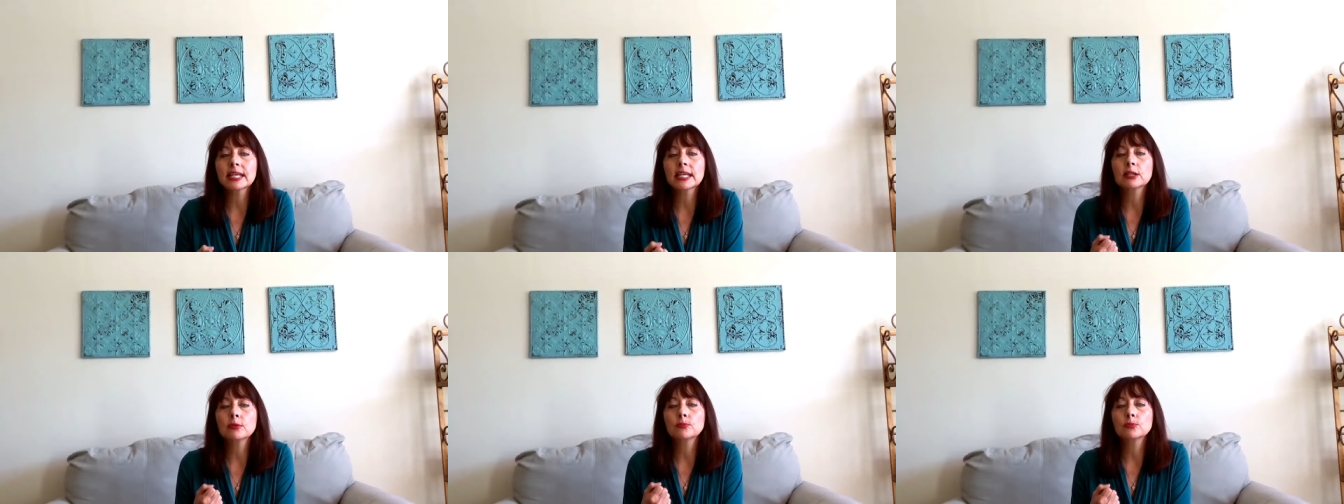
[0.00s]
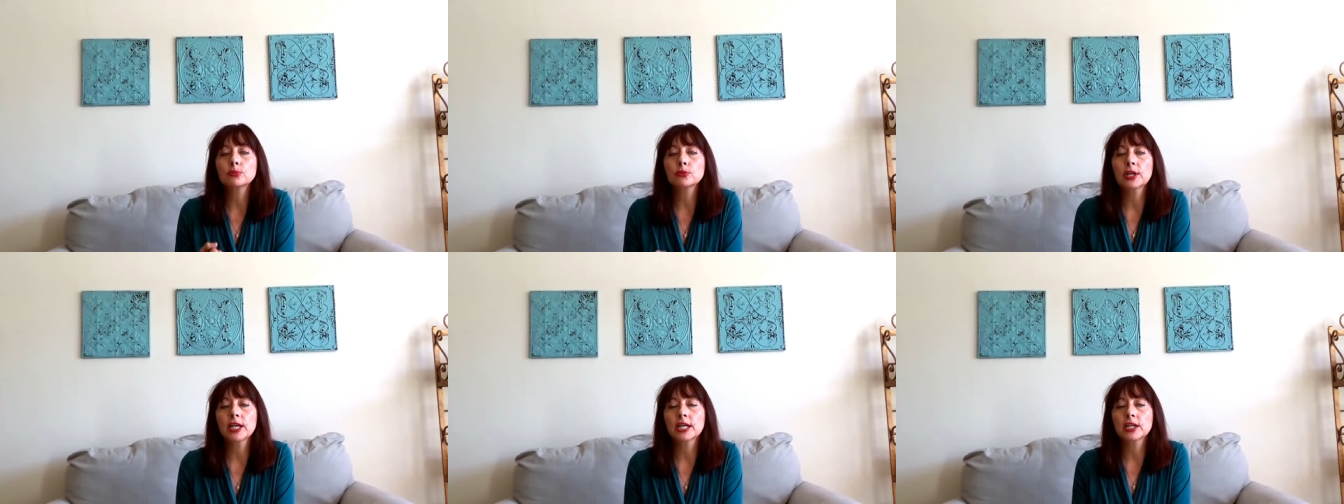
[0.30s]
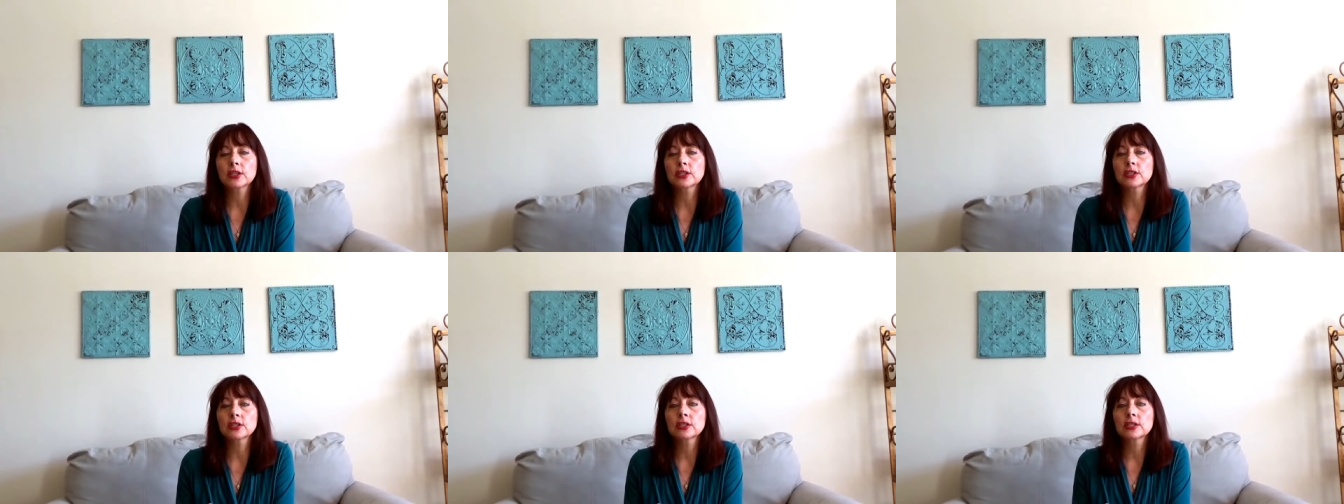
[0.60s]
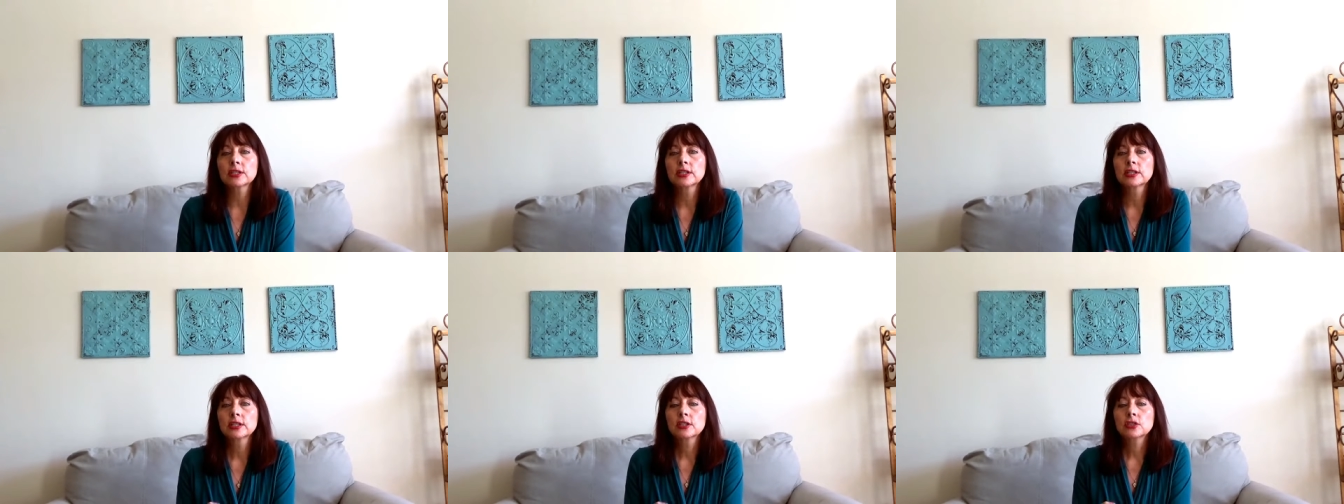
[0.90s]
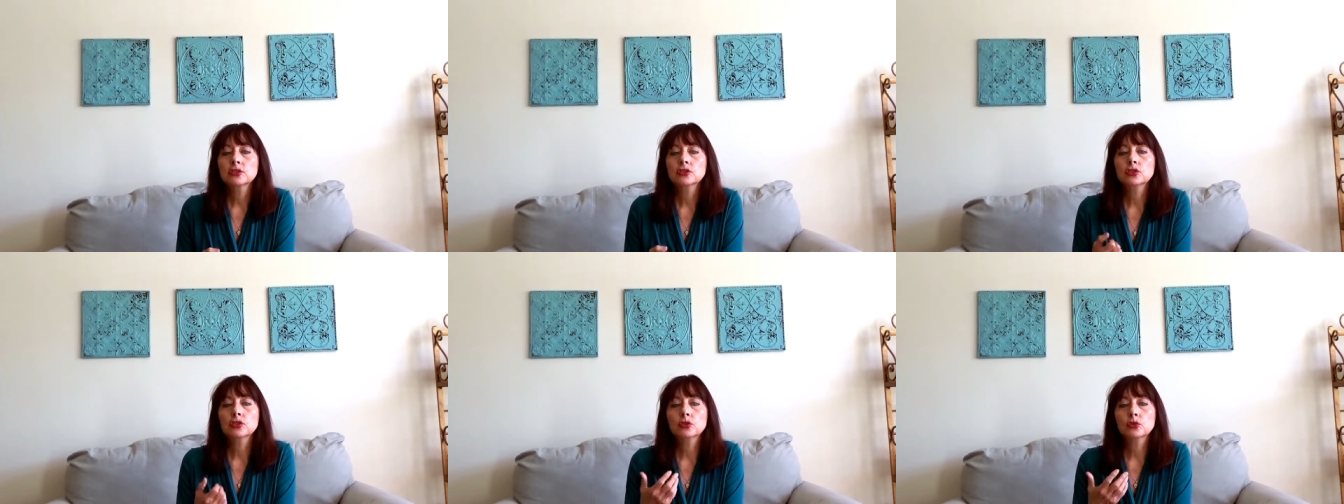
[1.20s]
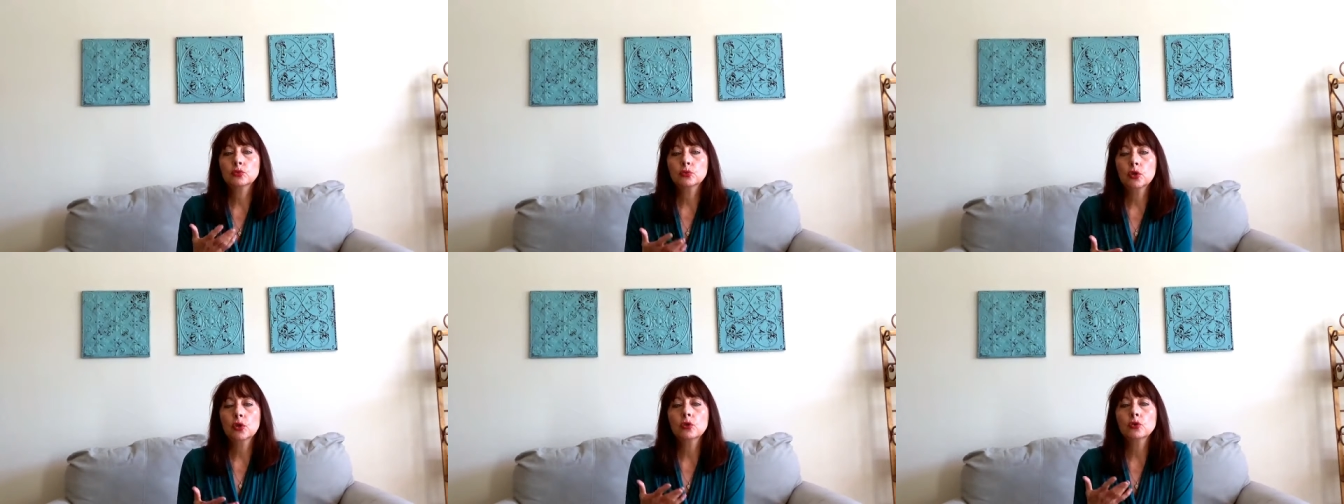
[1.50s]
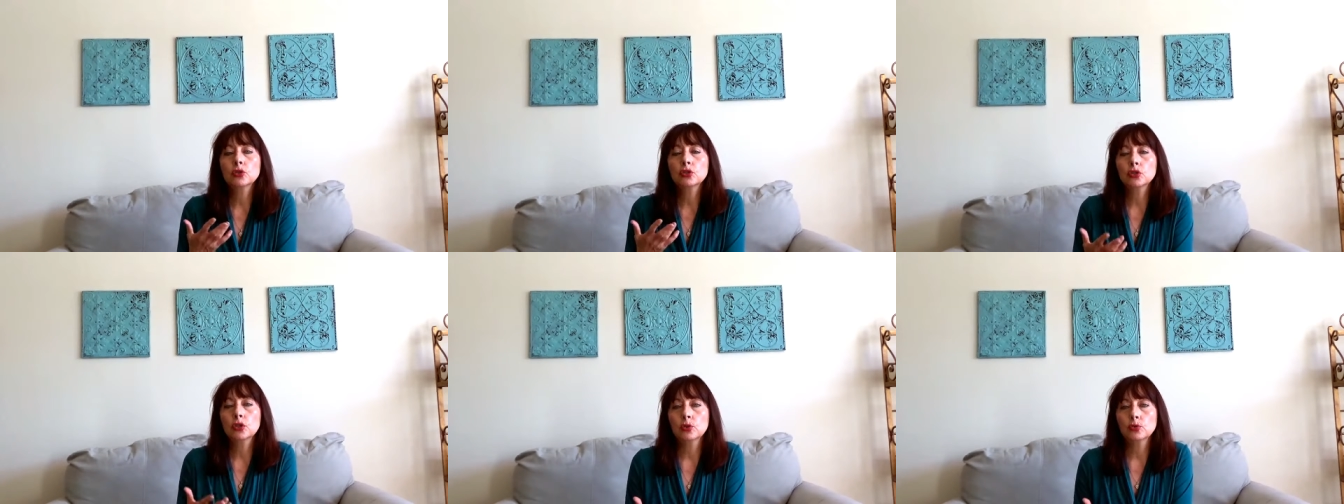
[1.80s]
and prayer to grow
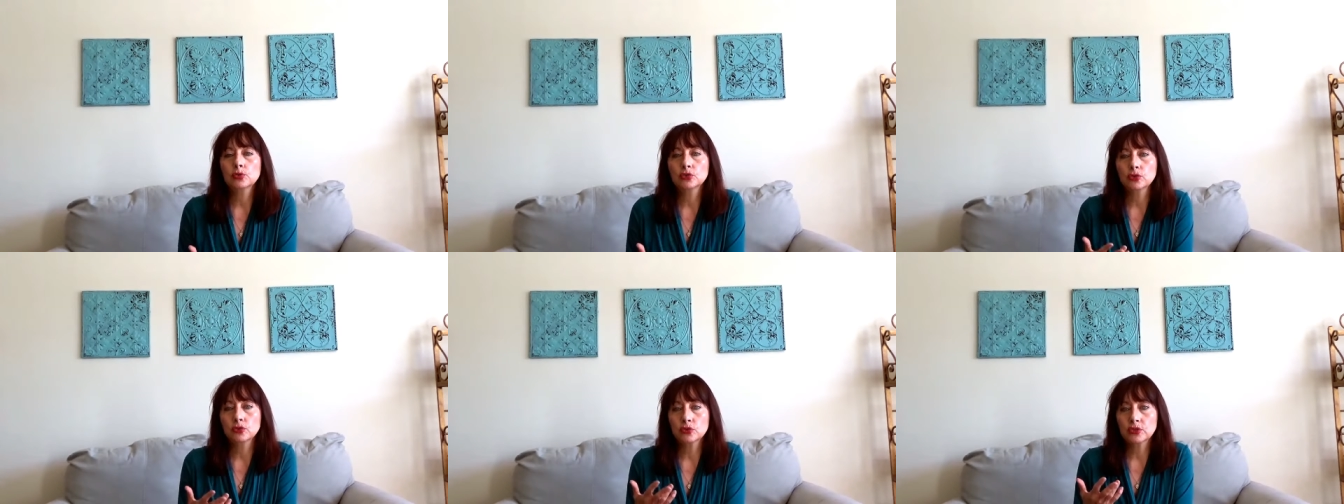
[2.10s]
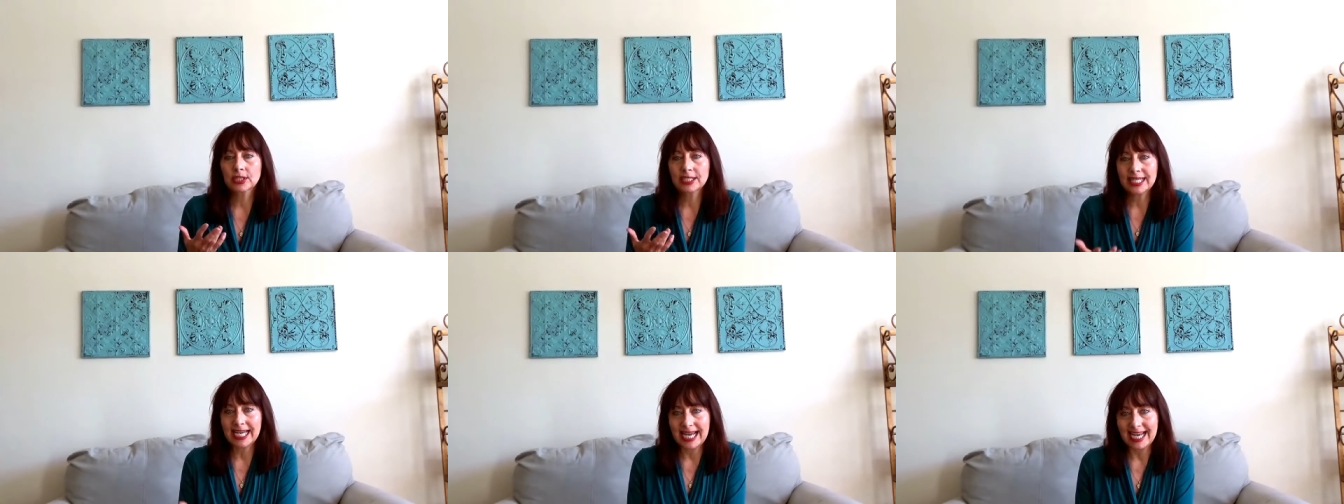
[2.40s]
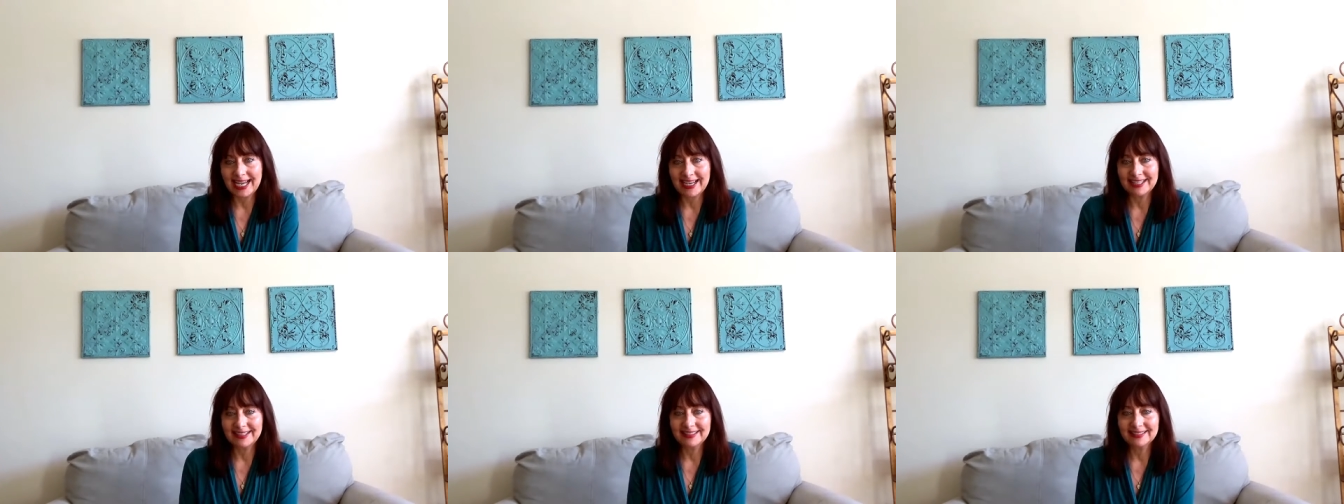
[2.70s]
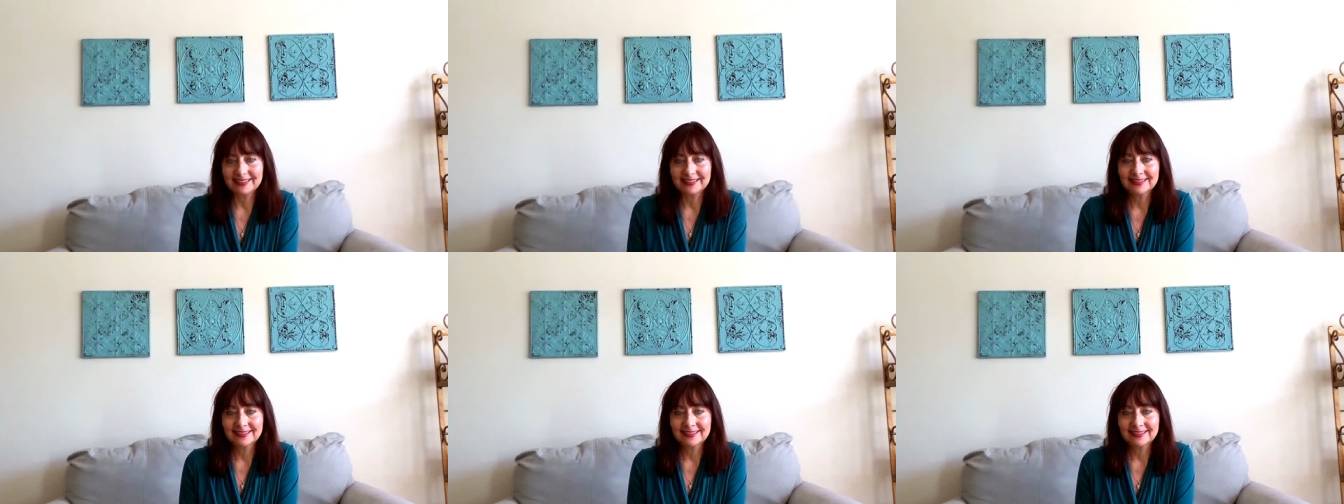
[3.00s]
closer to God.